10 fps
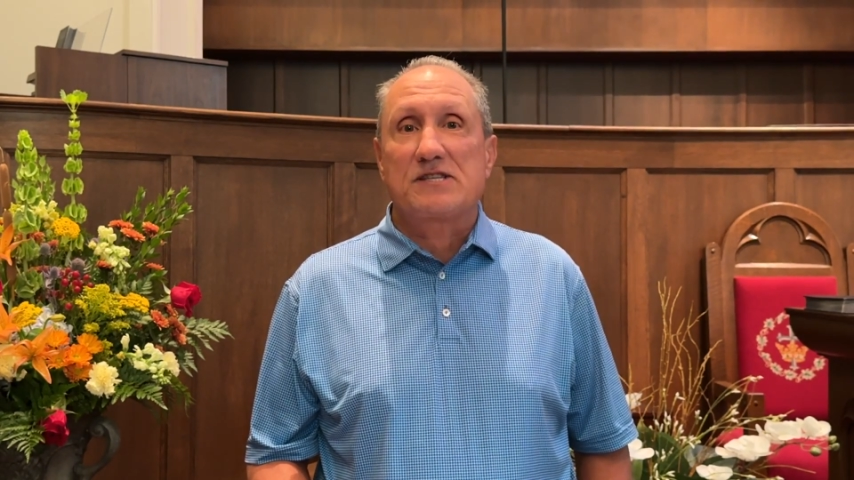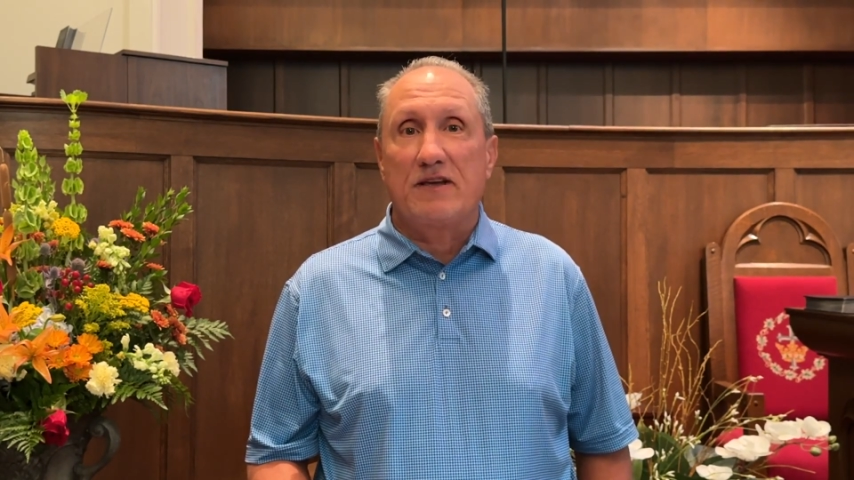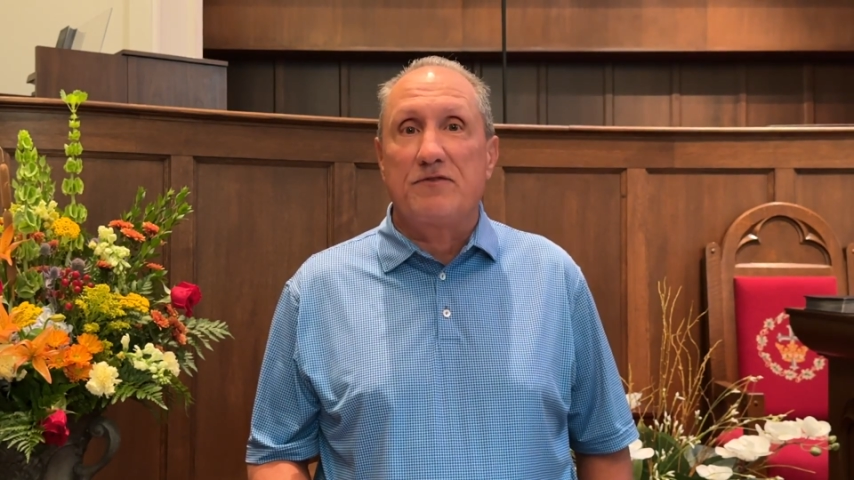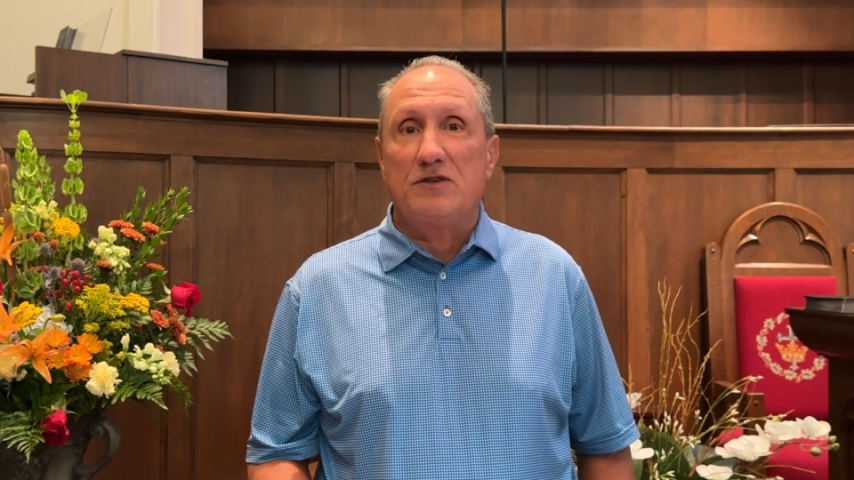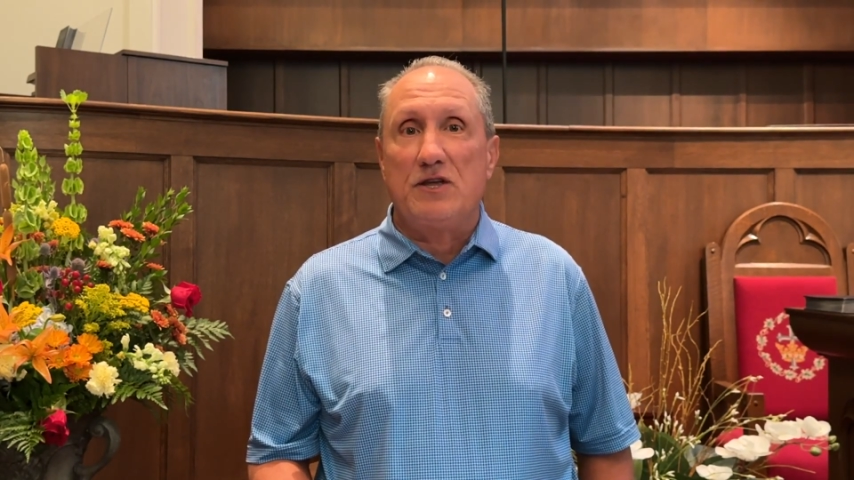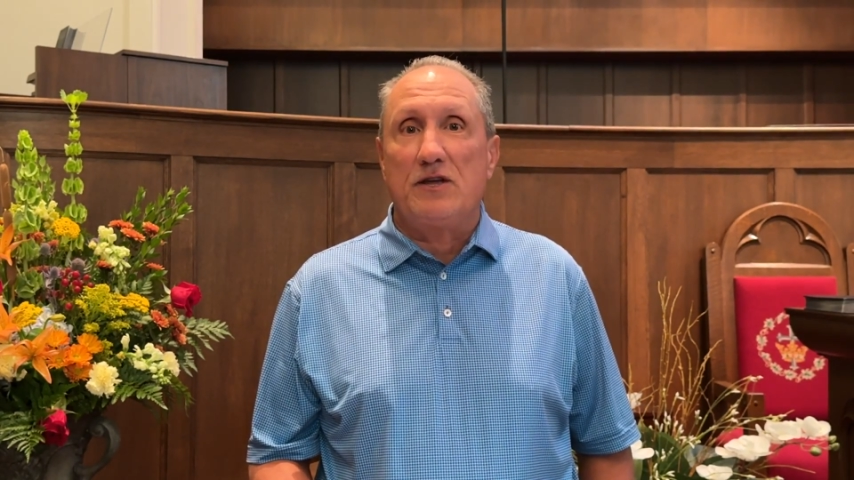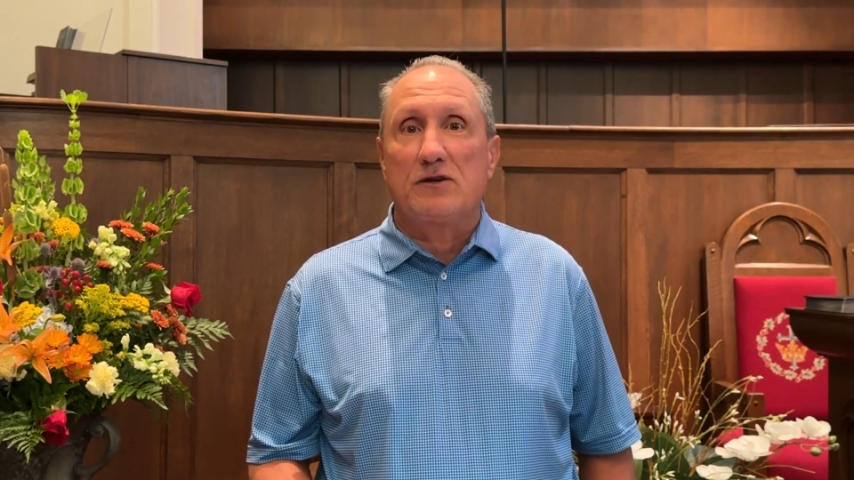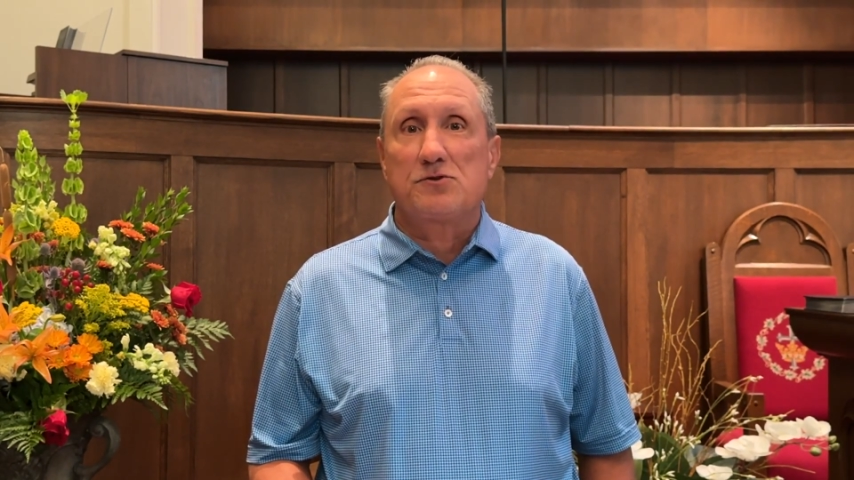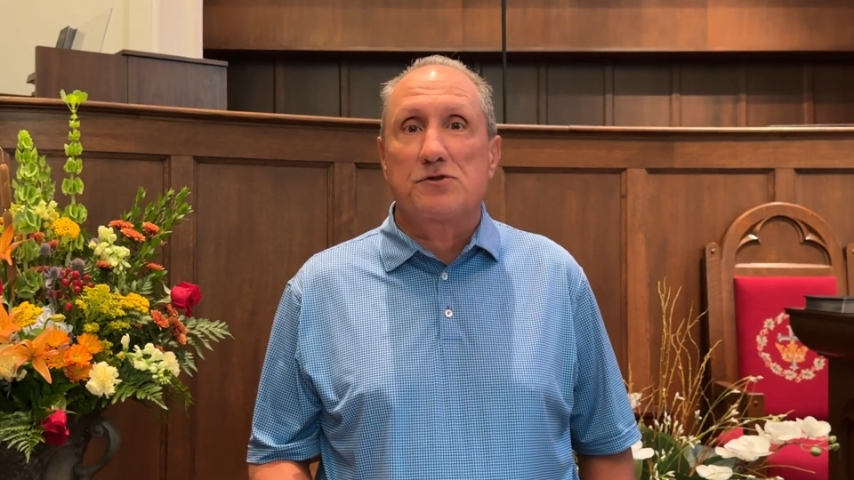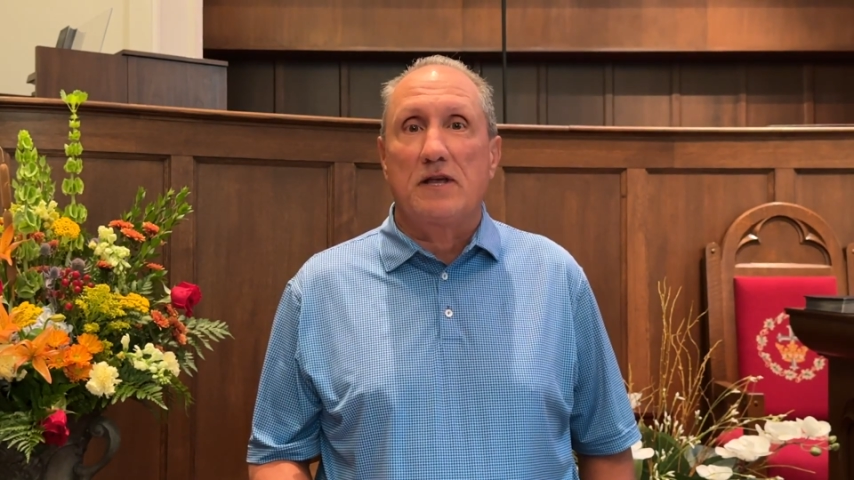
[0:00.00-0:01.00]
seven
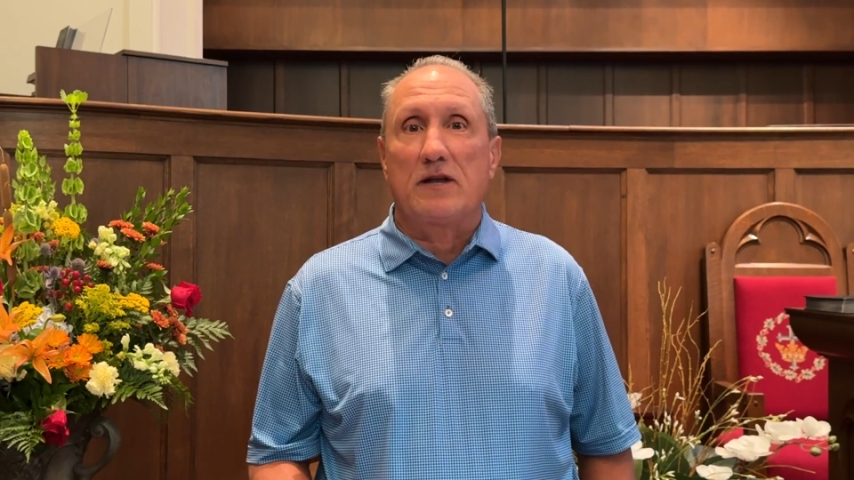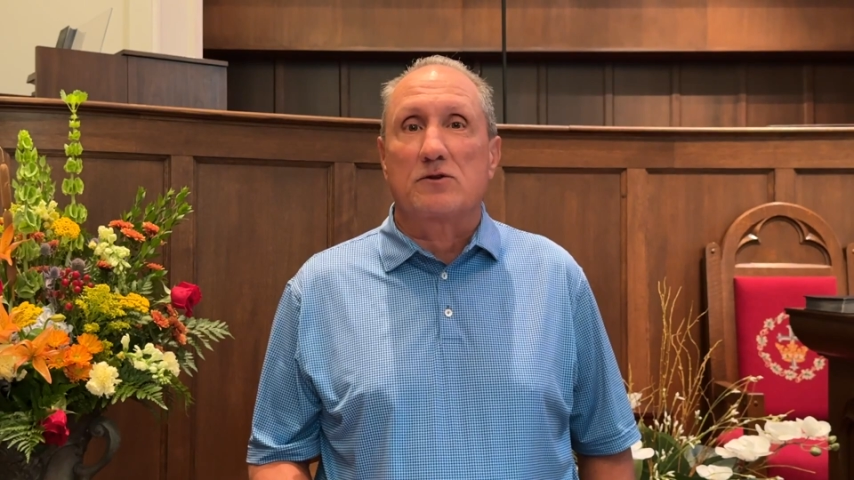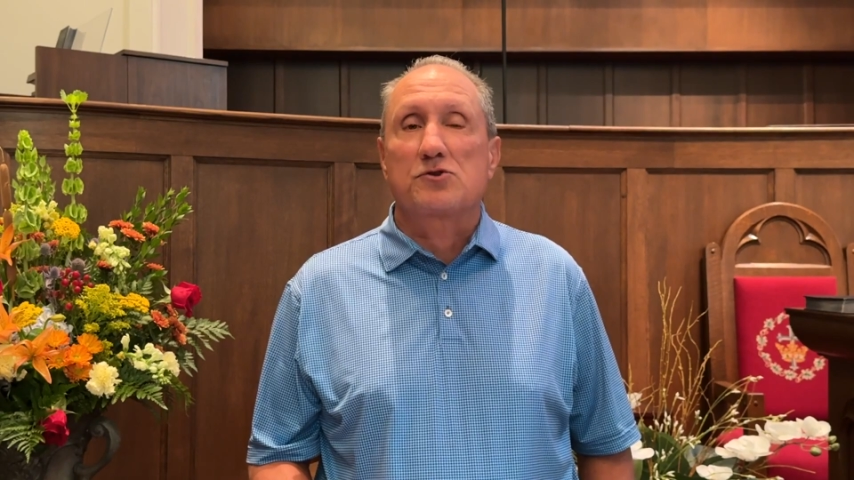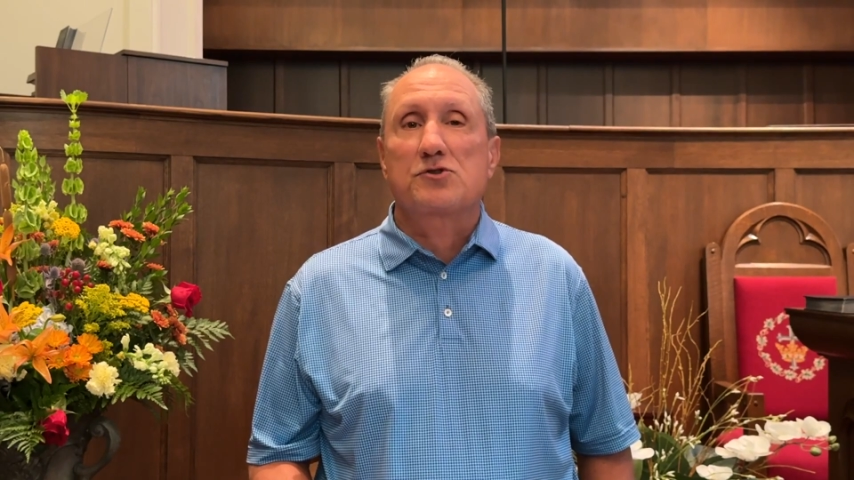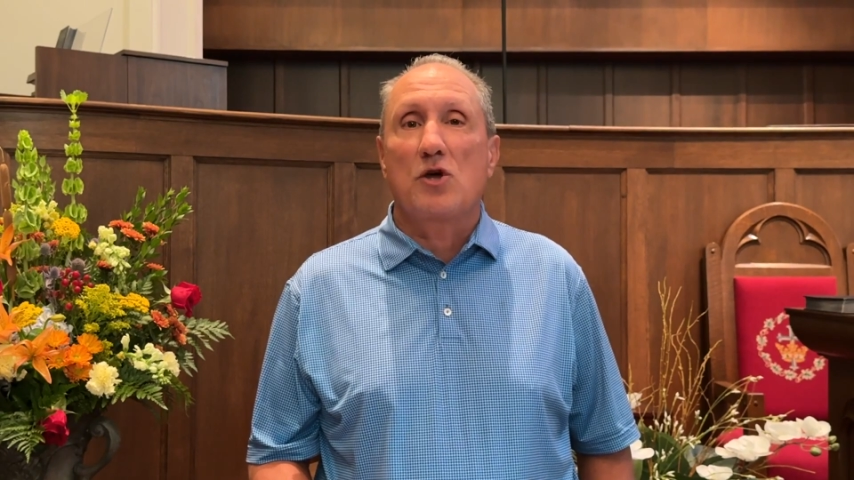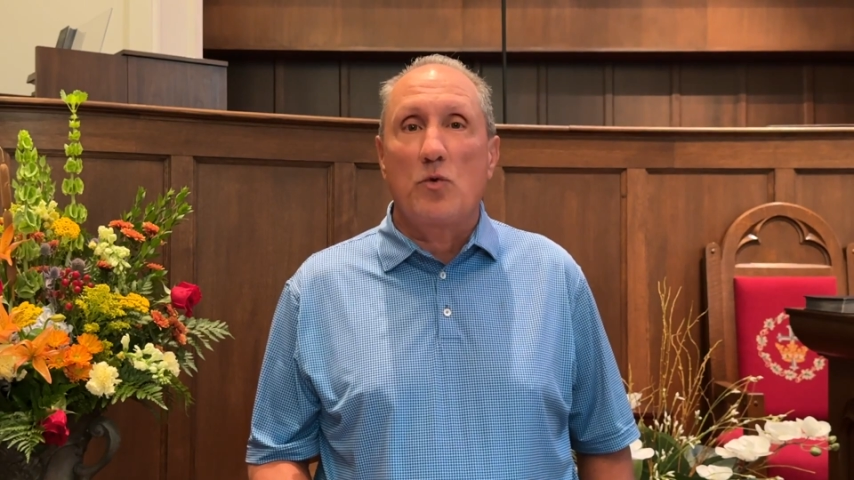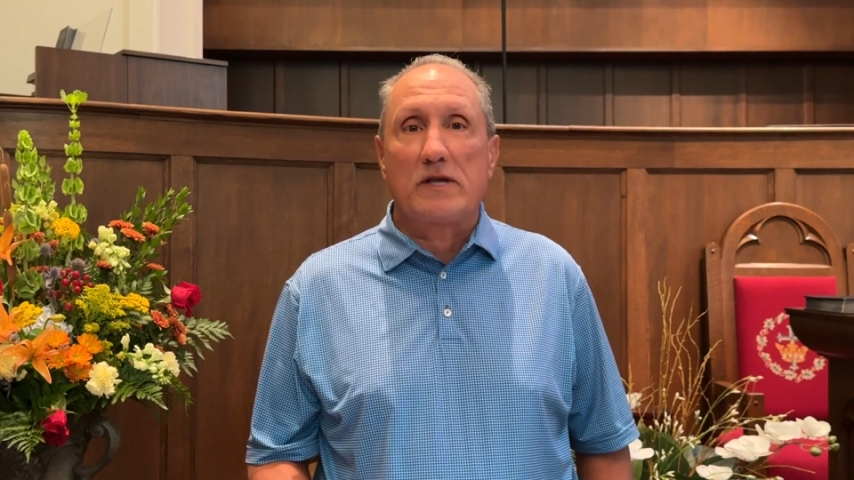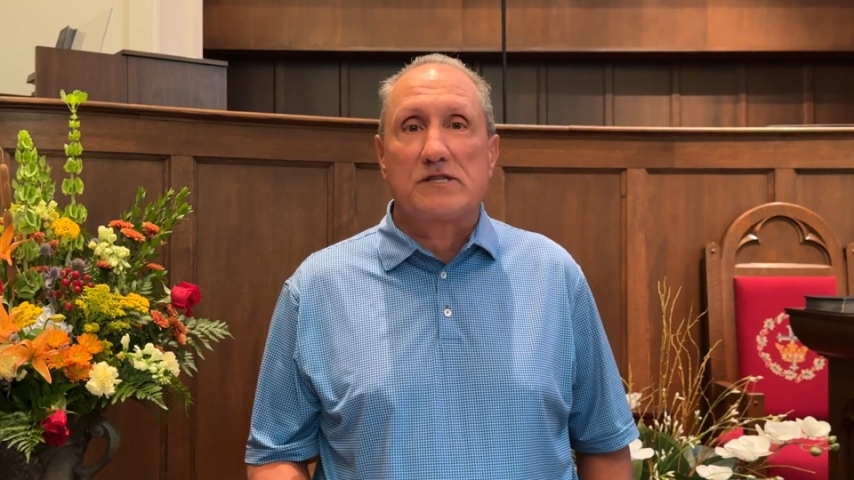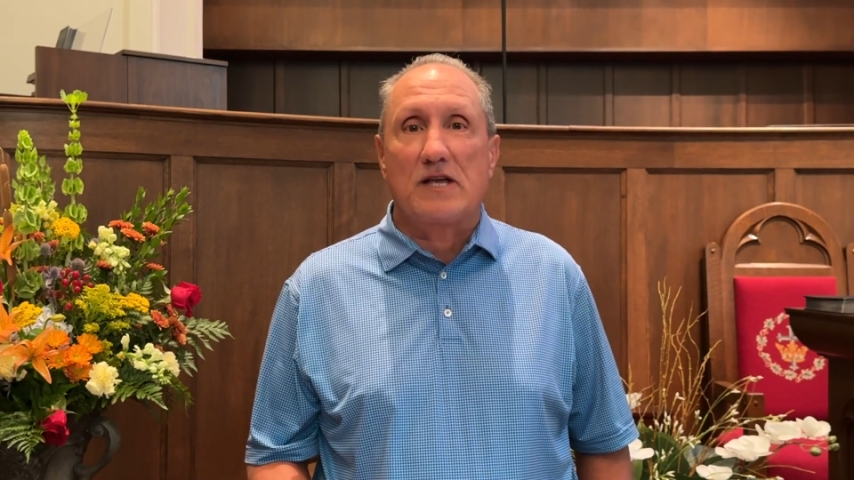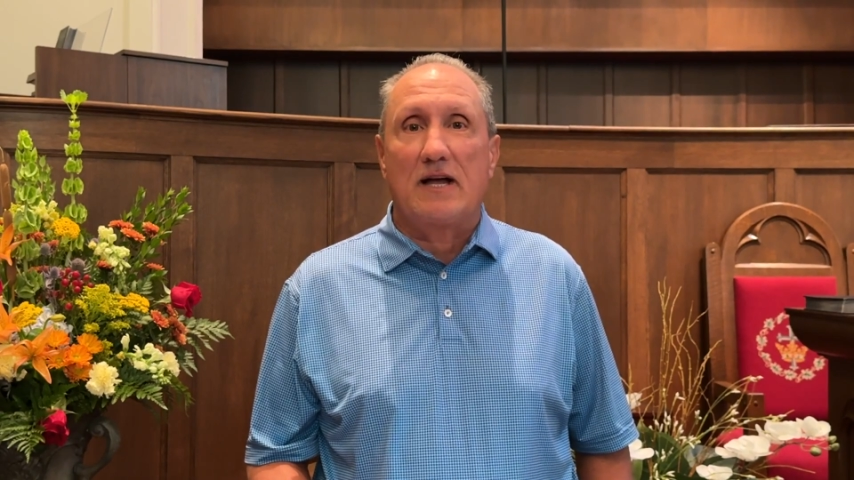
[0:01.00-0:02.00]
years and are so
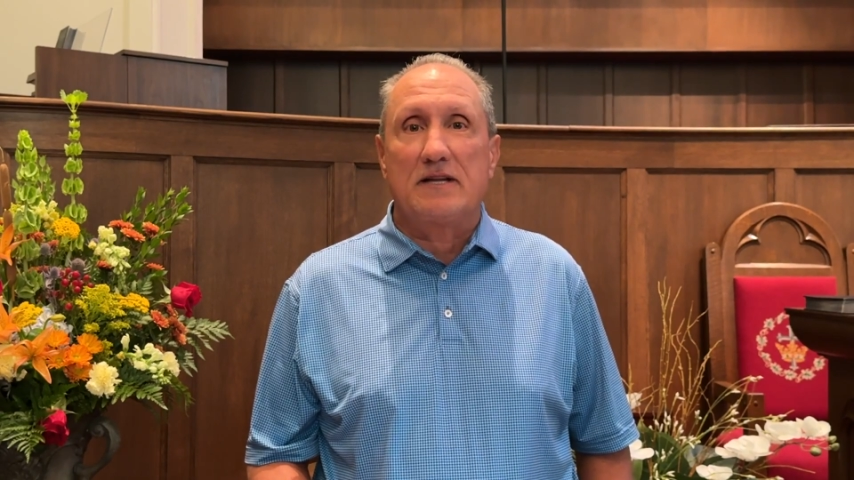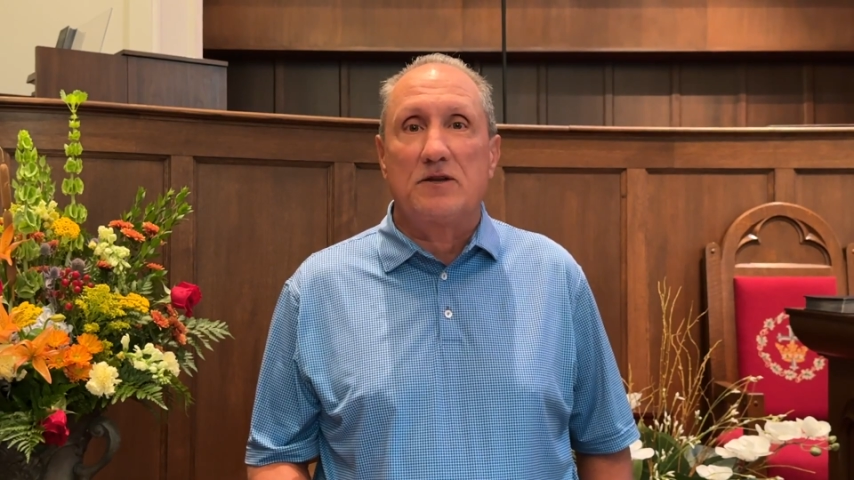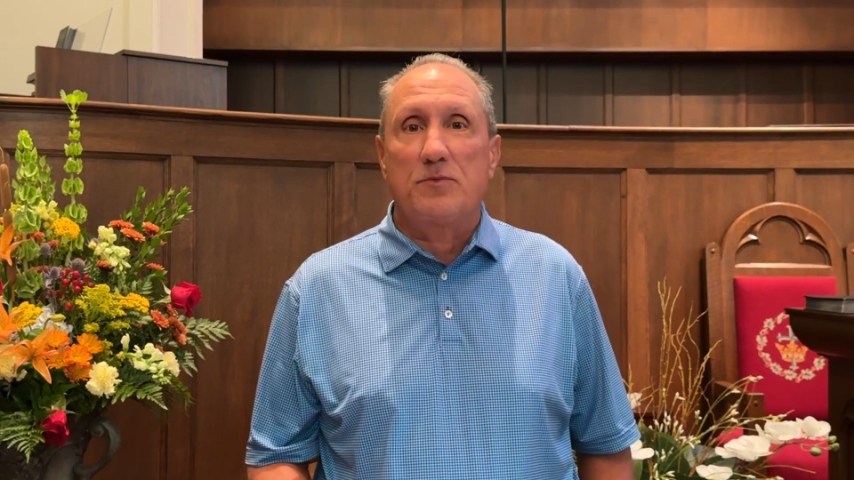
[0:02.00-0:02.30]
excited